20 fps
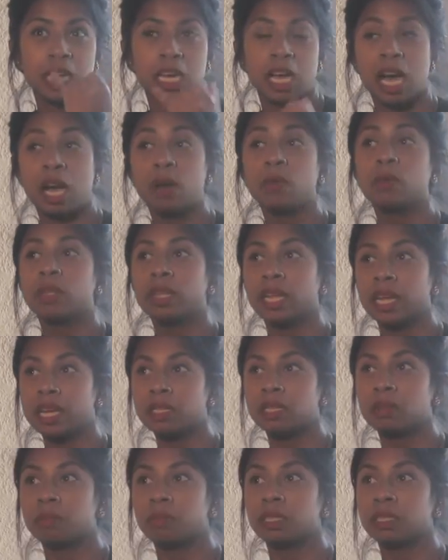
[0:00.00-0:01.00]
I would
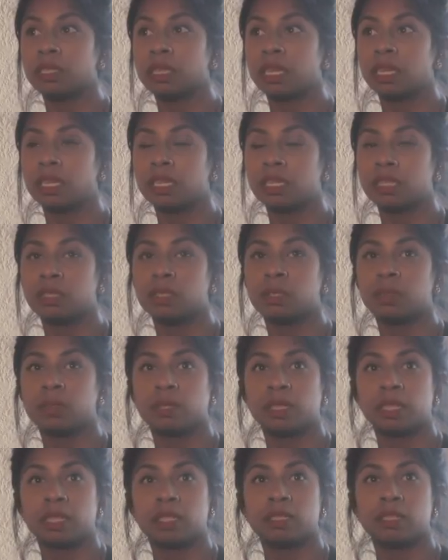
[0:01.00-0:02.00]
like to bring that into
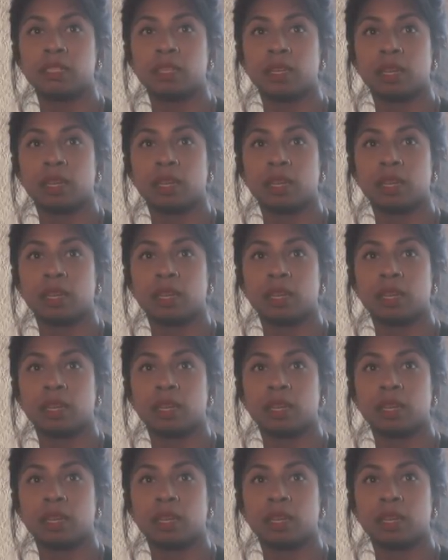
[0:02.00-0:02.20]
it,